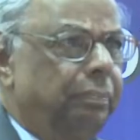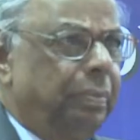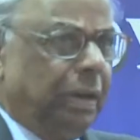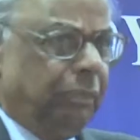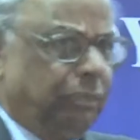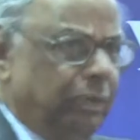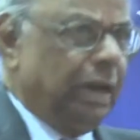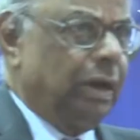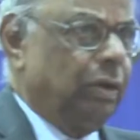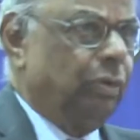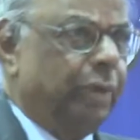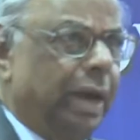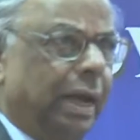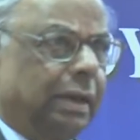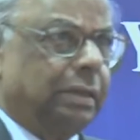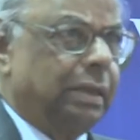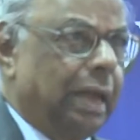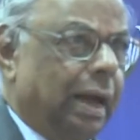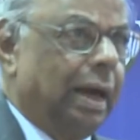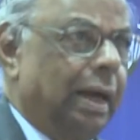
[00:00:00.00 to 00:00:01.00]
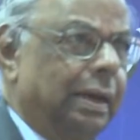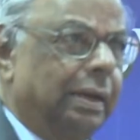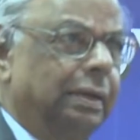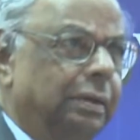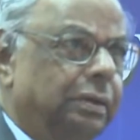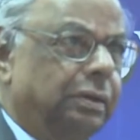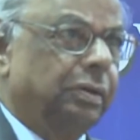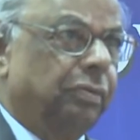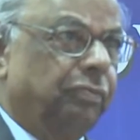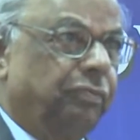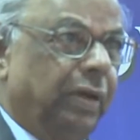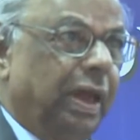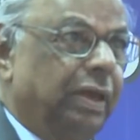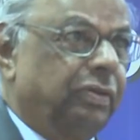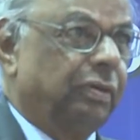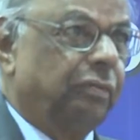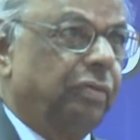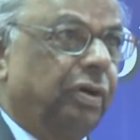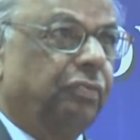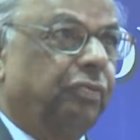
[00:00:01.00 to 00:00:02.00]
briefly look at the current
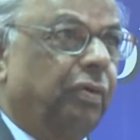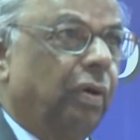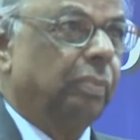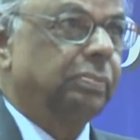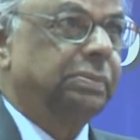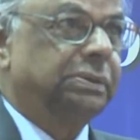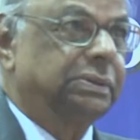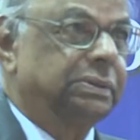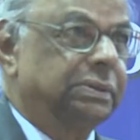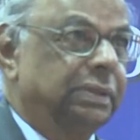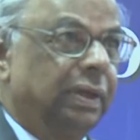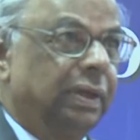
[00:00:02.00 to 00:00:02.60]
phase of reforms,